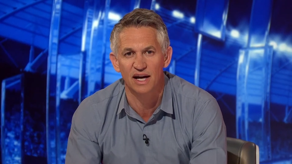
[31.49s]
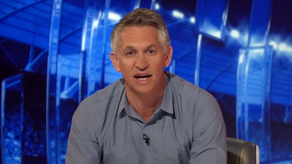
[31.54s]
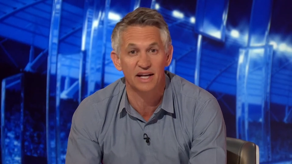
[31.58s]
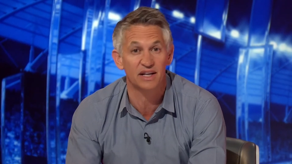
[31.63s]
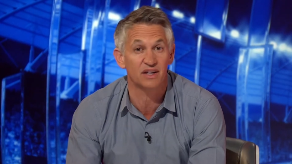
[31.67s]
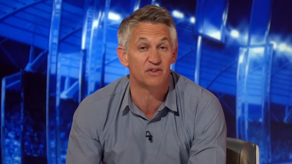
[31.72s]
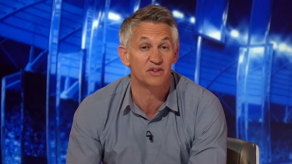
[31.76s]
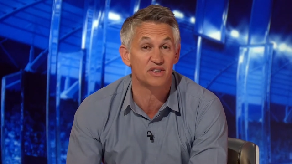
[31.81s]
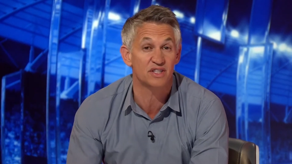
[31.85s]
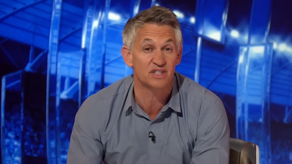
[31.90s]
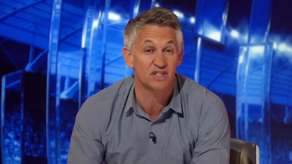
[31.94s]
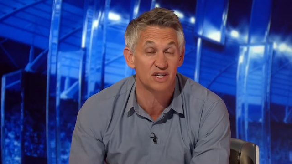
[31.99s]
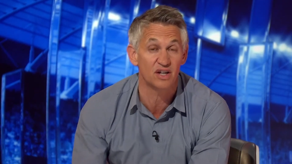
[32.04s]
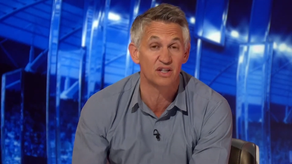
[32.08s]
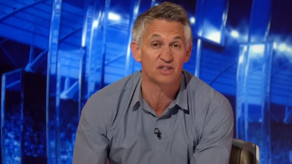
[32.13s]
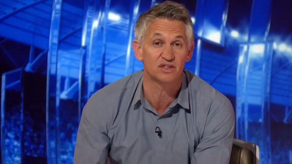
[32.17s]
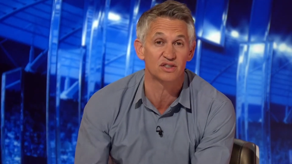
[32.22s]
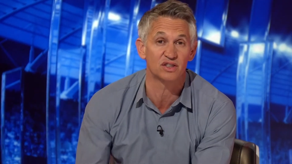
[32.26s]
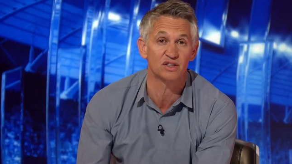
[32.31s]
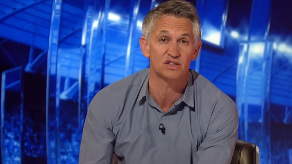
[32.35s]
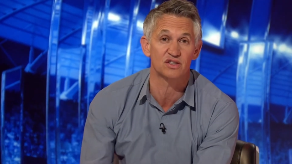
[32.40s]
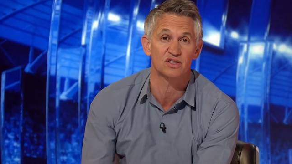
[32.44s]
Anna
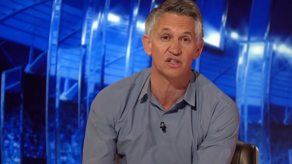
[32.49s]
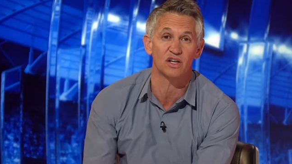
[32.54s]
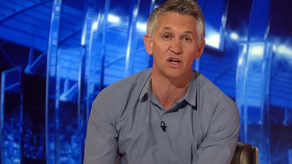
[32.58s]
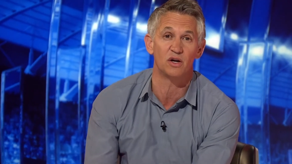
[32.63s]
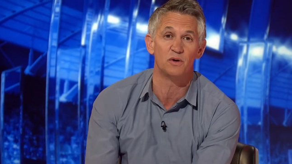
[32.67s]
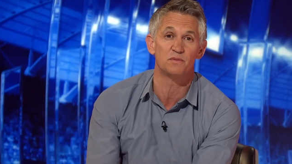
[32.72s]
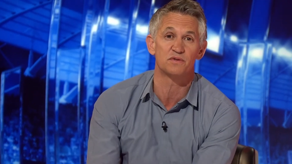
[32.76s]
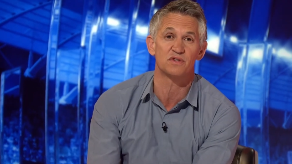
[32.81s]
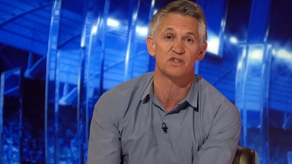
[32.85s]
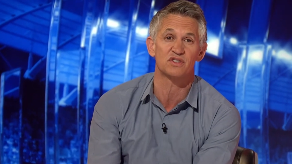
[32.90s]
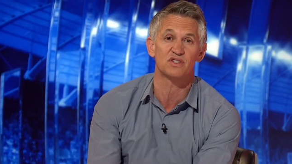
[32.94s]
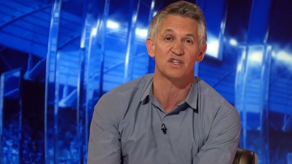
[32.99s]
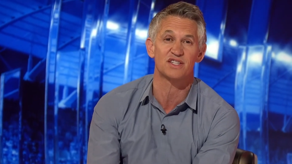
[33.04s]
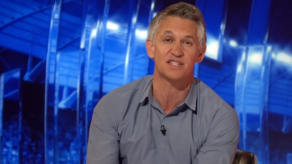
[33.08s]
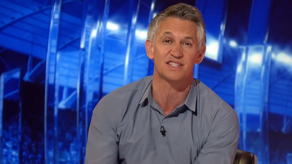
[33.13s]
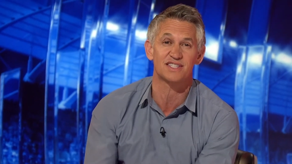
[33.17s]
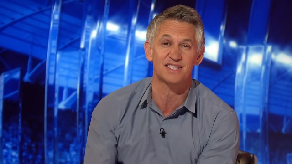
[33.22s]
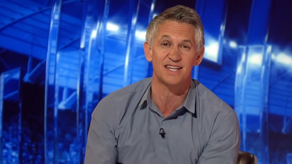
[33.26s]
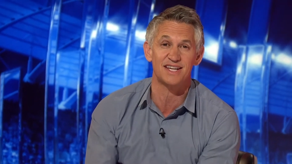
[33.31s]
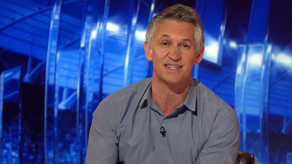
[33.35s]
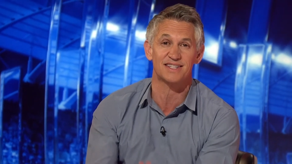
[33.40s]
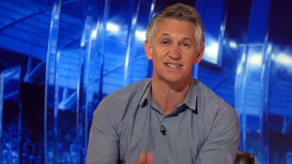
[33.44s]
returned to the slopes as a
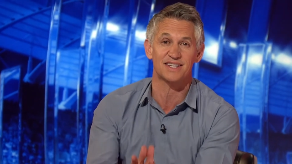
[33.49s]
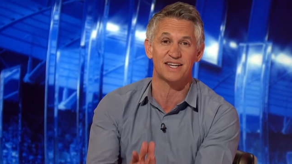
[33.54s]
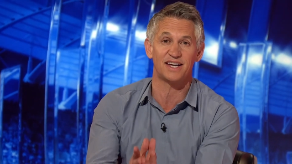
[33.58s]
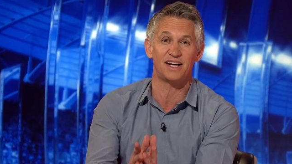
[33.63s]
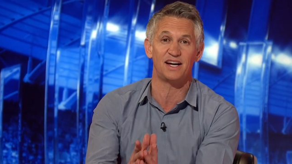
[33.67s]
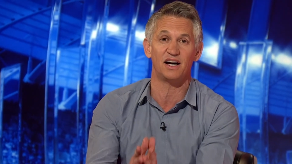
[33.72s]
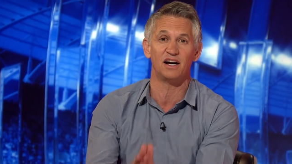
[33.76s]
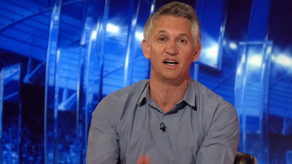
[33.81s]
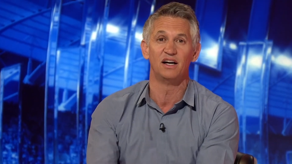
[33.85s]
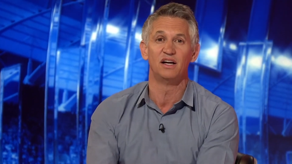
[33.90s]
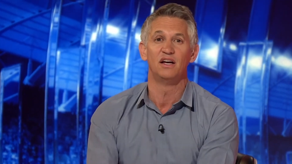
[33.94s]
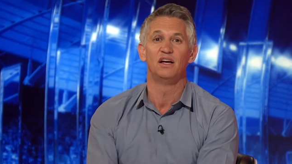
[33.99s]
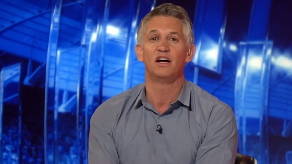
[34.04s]
sit skier